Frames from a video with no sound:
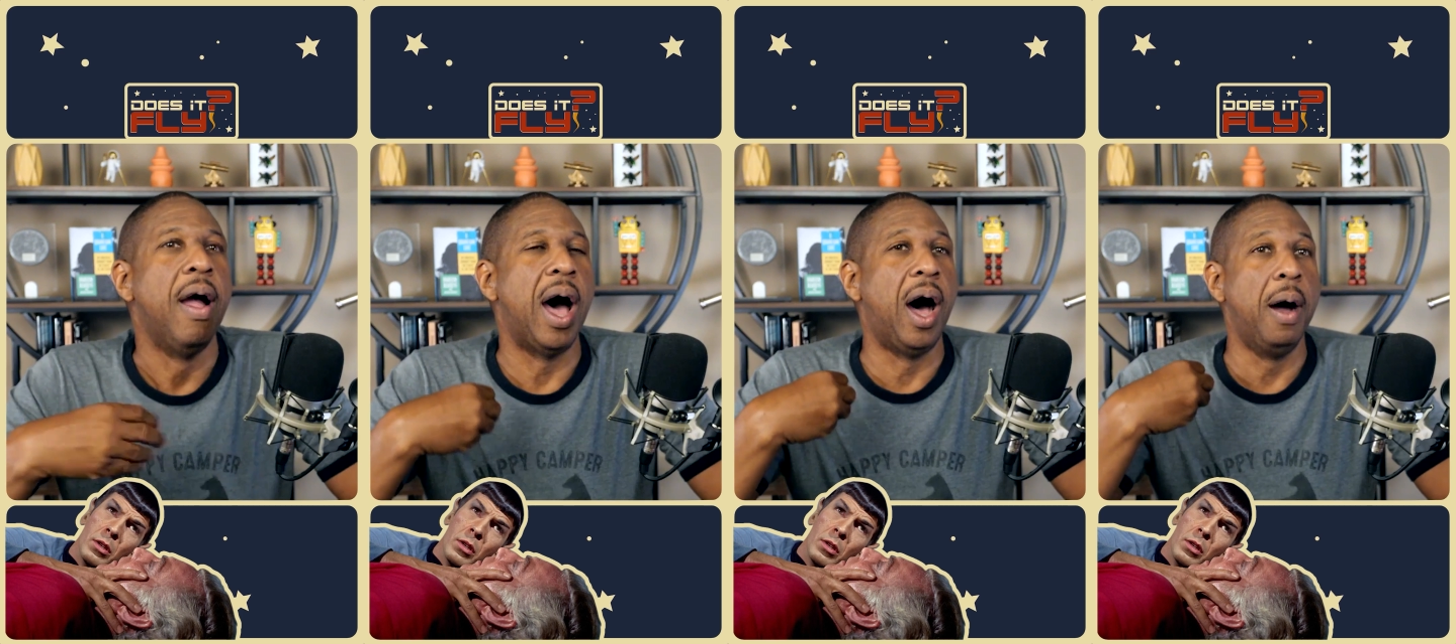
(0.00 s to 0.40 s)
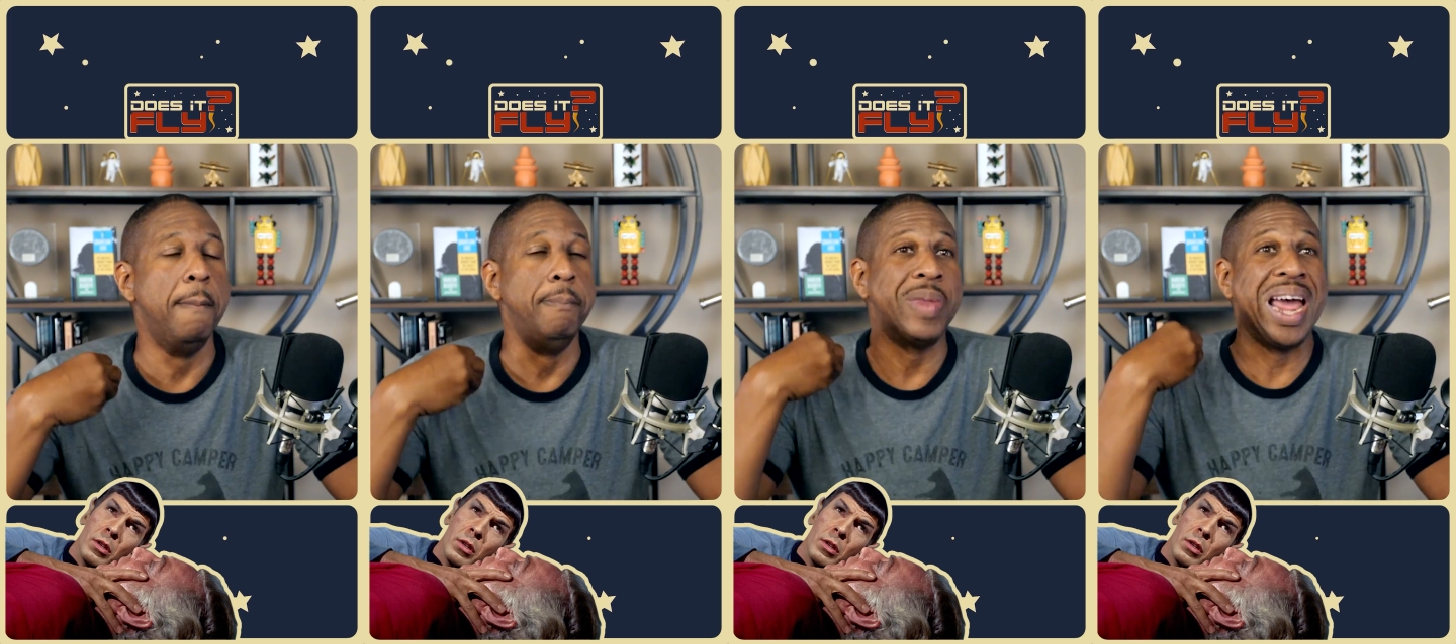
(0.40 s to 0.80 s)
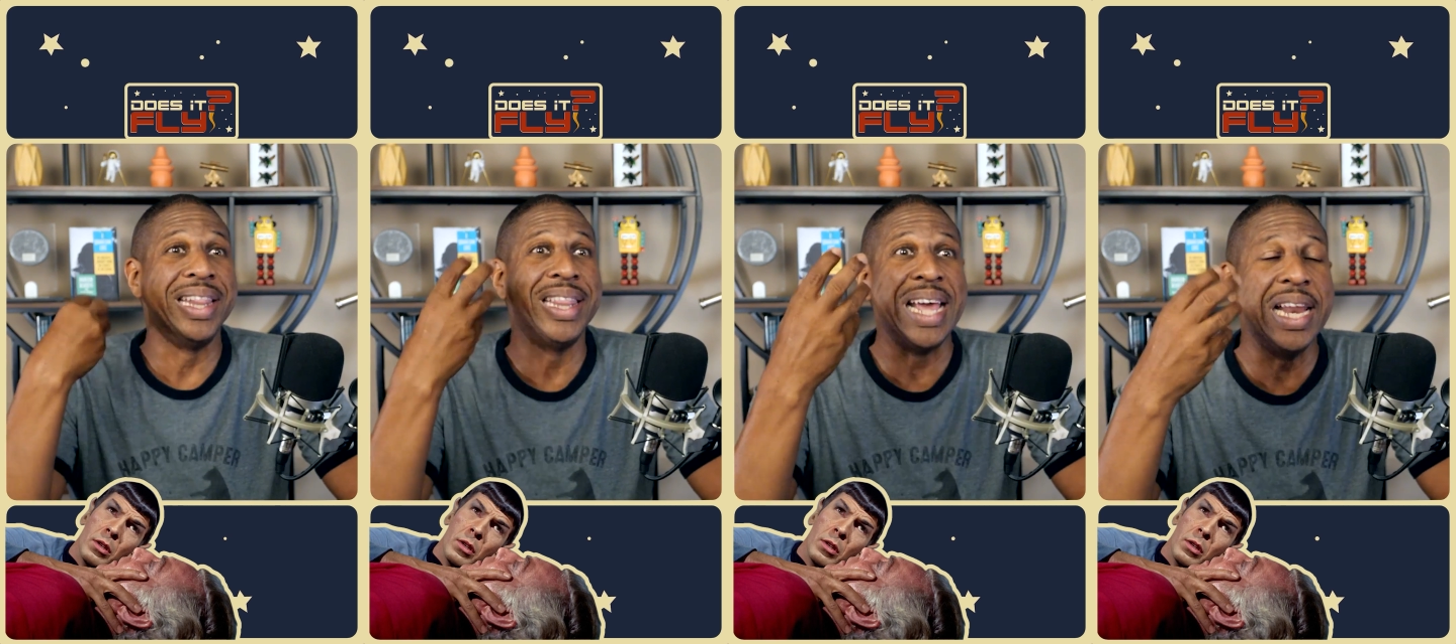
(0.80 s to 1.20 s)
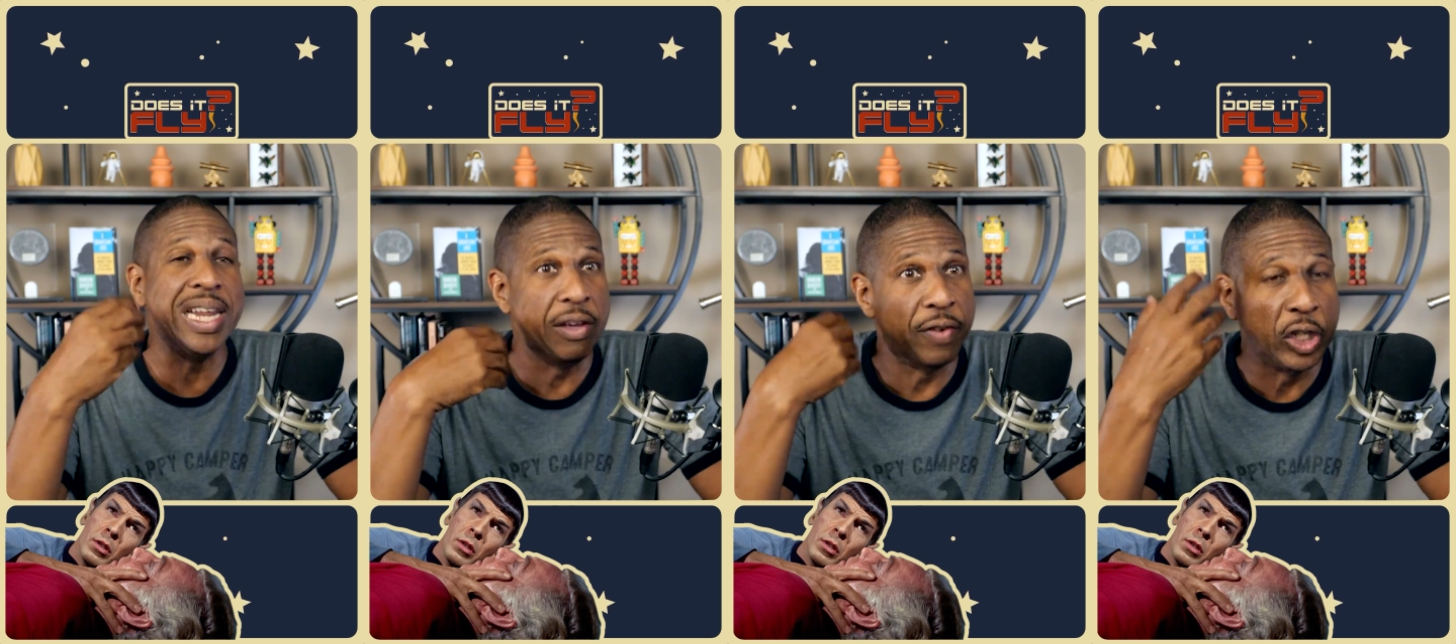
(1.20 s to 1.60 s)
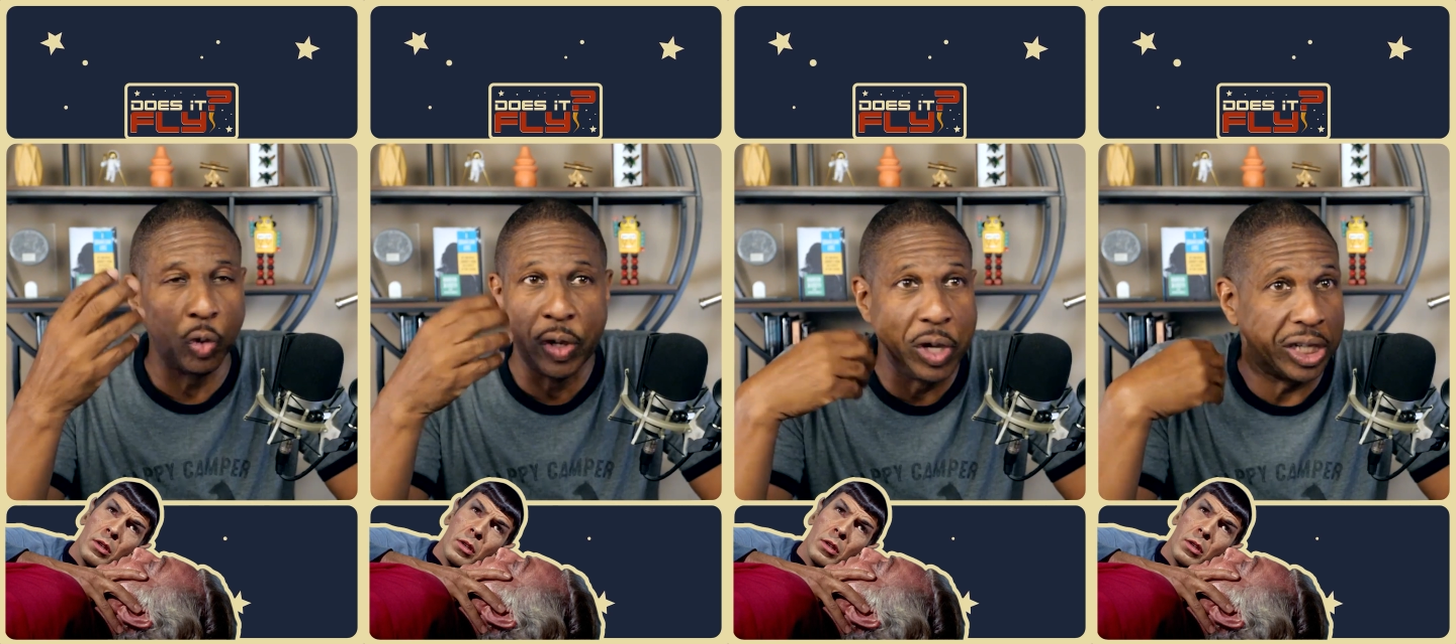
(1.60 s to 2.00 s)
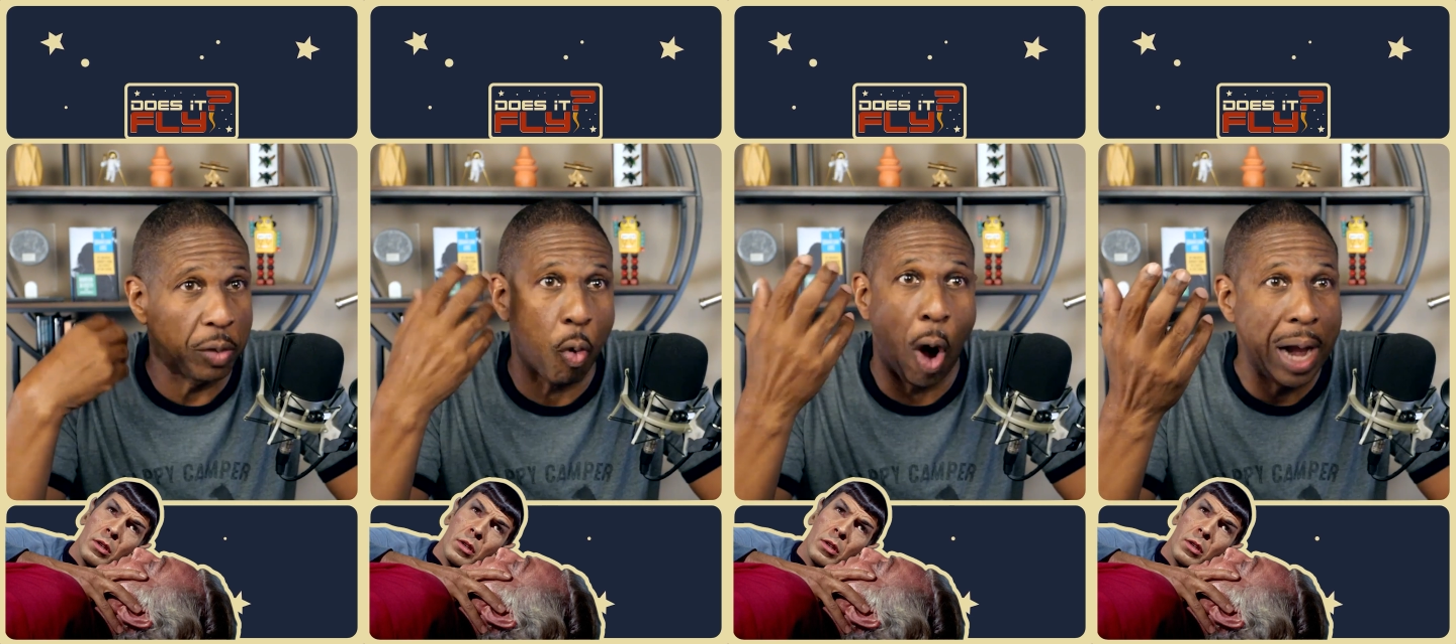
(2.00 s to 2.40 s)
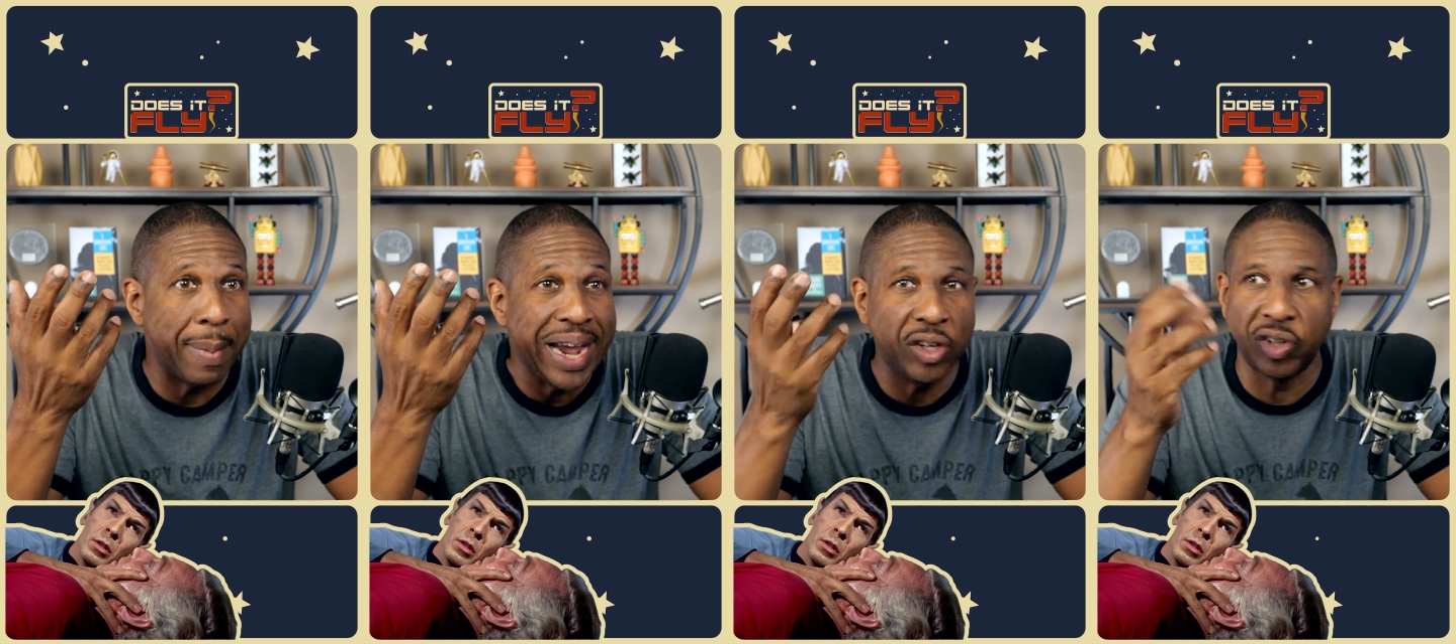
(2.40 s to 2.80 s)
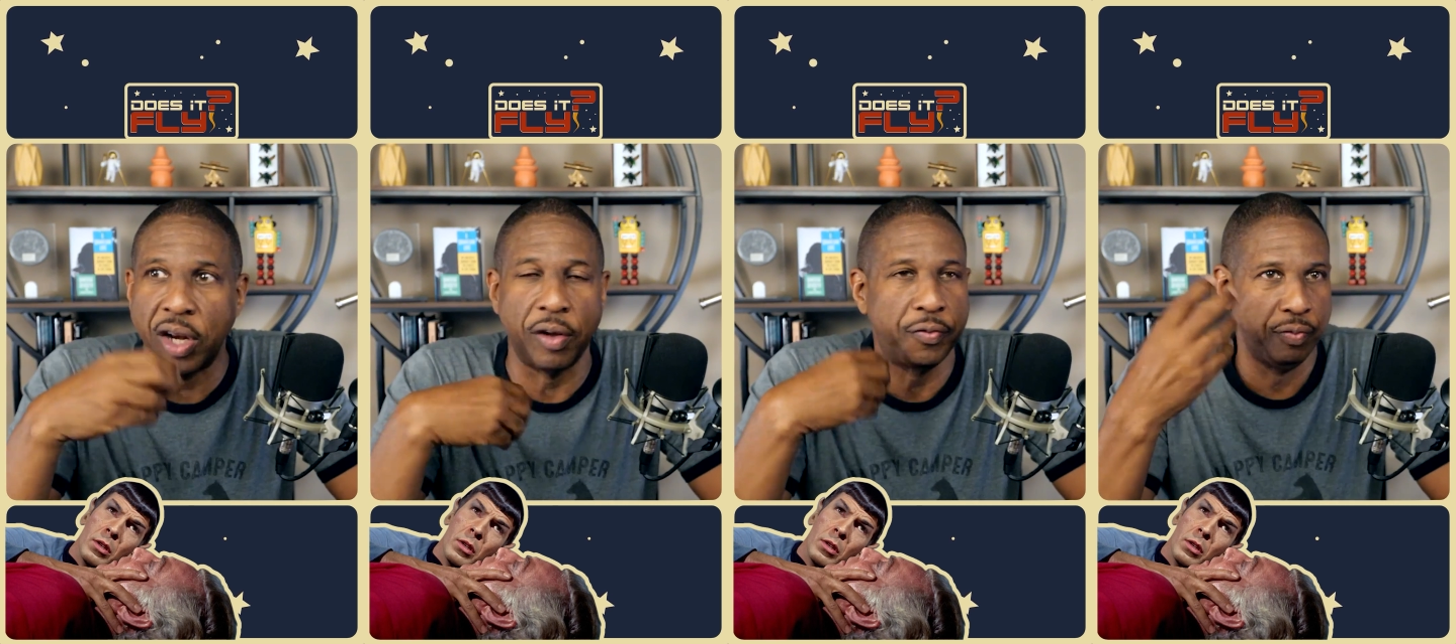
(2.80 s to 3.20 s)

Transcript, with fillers: Um, and then eventually you get to primates and, a, uh,